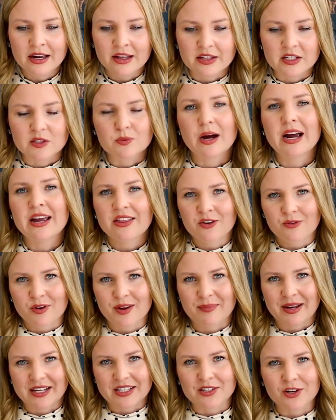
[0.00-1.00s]
this way that
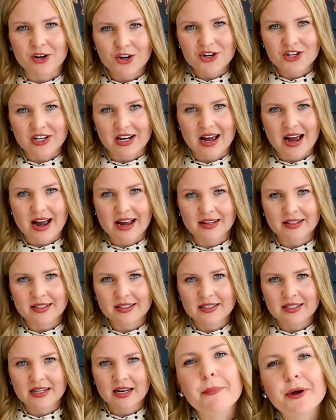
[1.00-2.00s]
we've been
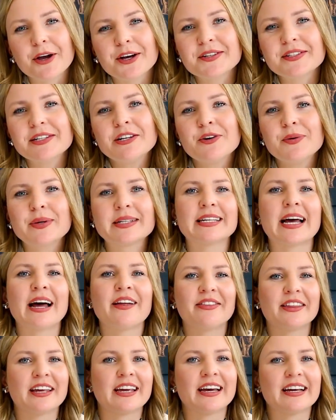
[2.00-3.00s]
socialized. A person who is
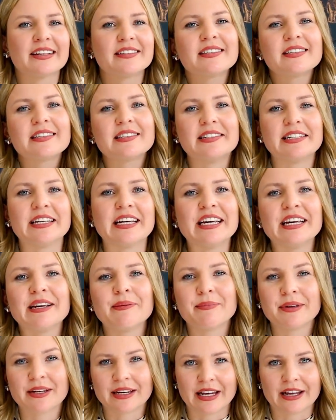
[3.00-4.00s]
at the
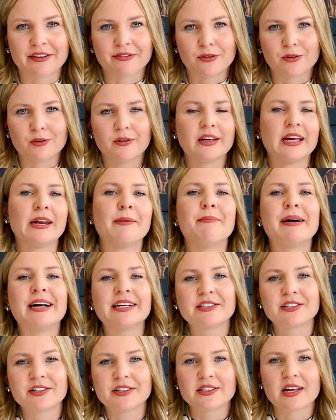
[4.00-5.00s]
esteem level in
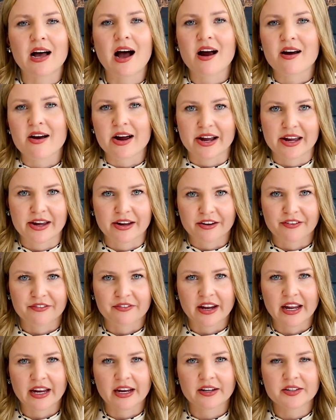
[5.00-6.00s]
Maslow's hierarchy of
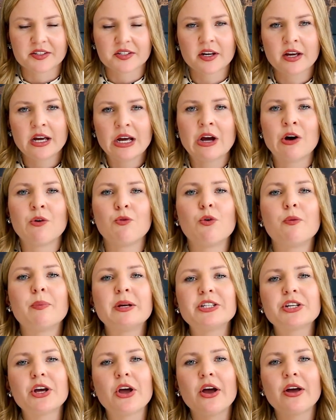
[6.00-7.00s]
need will be
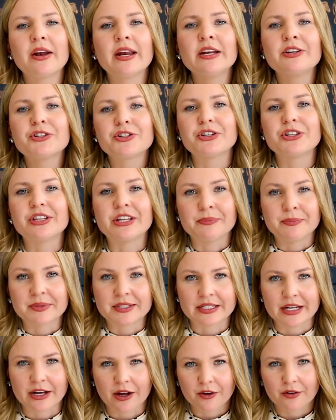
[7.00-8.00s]
turning to
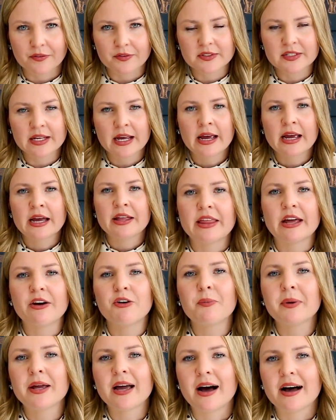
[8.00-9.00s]
themselves. They
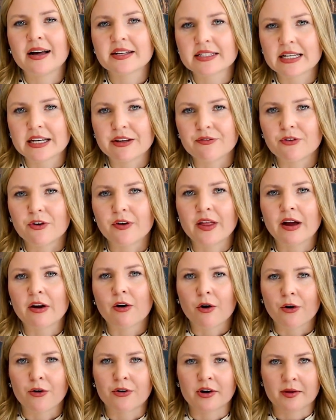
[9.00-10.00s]
will be asking for
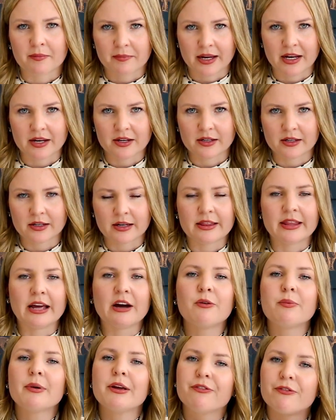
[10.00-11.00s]
their own opinion. They
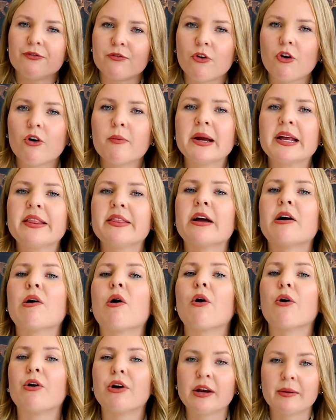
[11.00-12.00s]
will be forming their
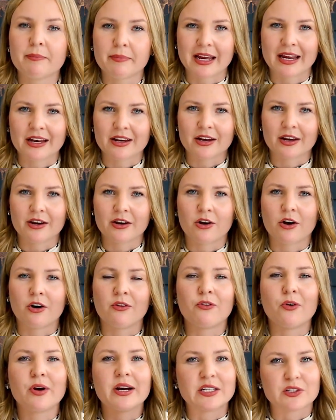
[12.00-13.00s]
own opinion
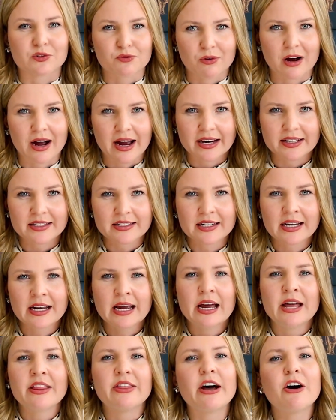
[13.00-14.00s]
of what is right.
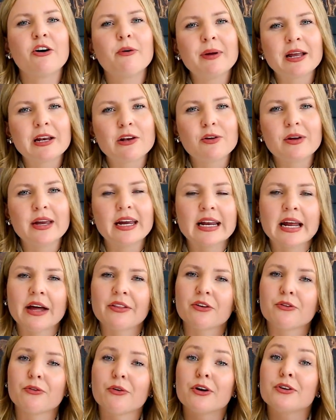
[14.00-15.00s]
They will be looking at
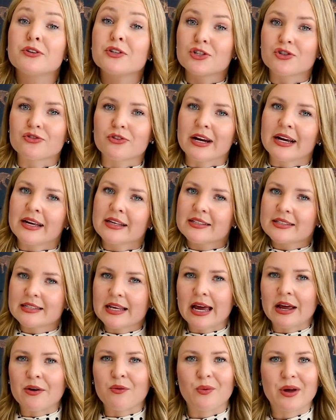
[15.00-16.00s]
their own strengths
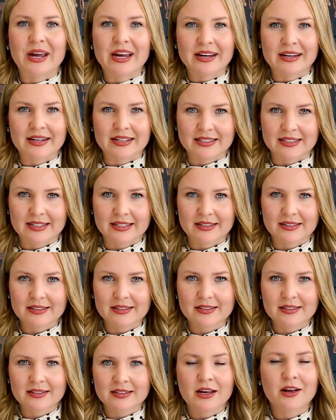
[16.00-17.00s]
and
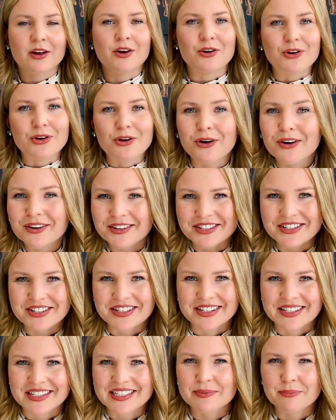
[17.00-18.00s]
weaknesses, not
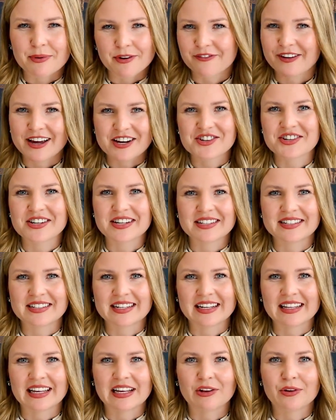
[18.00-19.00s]
just
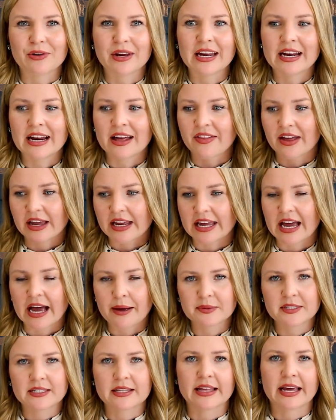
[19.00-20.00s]
perfectionistically looking at their
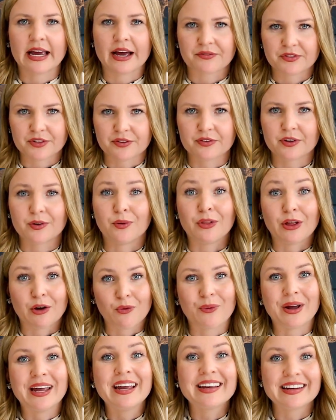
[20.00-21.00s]
gaps that they have to fill, their
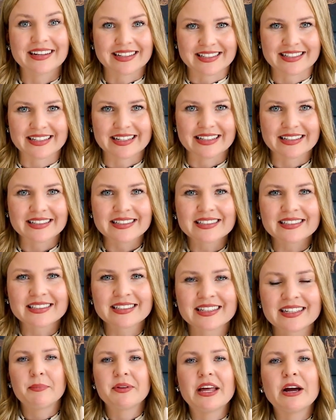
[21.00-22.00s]

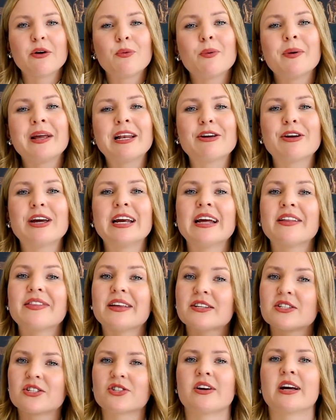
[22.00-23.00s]
weaknesses, but they will be looking at
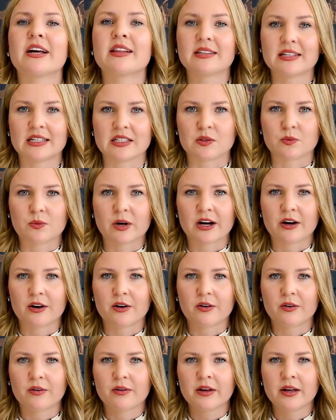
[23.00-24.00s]
their strengths as
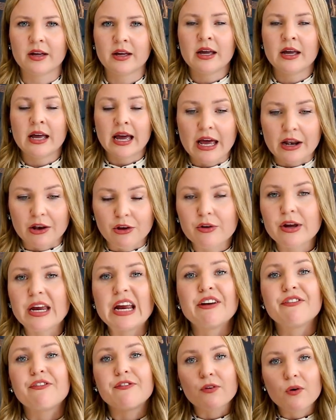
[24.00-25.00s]
well and
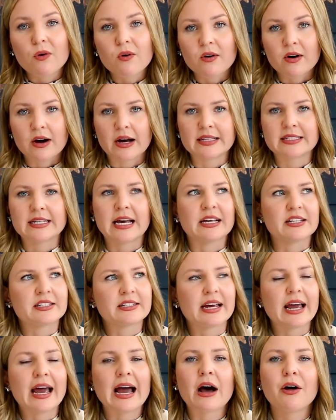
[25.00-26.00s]
looking forwards as
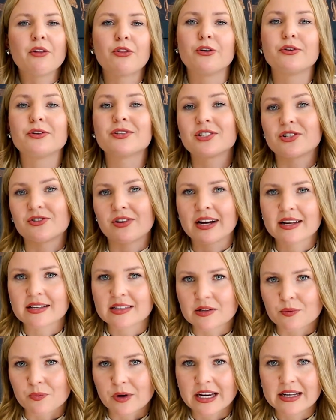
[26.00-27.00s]
to how those
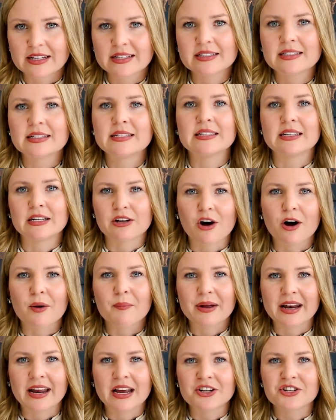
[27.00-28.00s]
strengths and weaknesses in
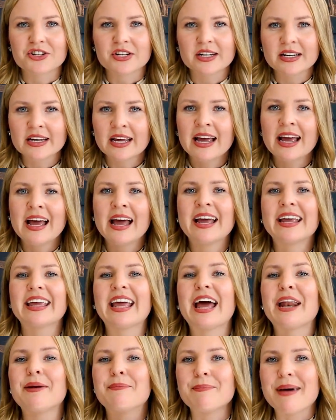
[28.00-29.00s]
combination
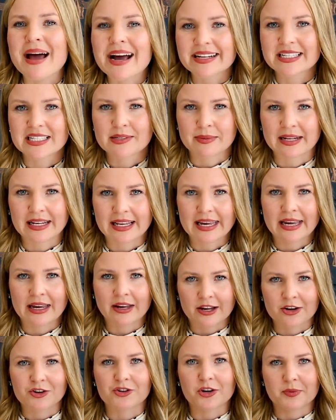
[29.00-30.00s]
can maximally
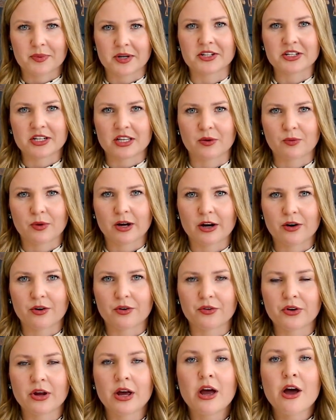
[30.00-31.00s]
contribute to the
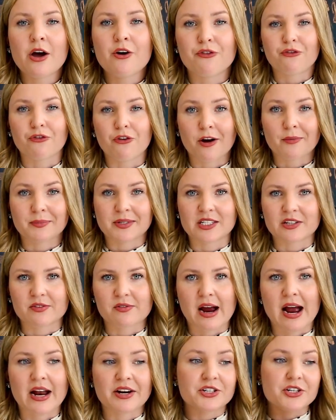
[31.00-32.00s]
world from
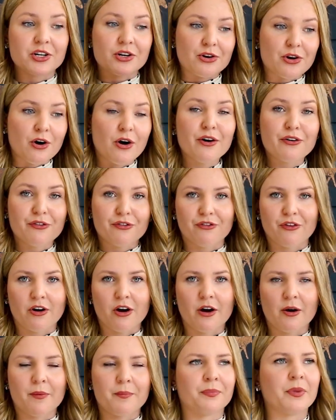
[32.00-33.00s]
scratch, not
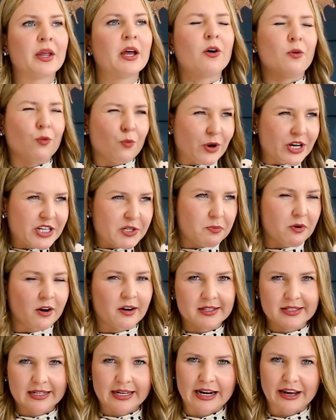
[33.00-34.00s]
from which
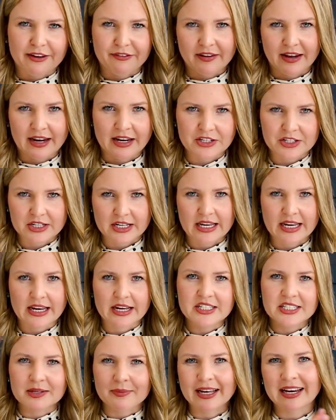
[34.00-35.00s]
box can I fit into
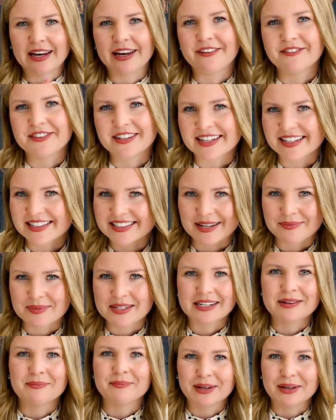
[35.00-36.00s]
here to be loved and accepted and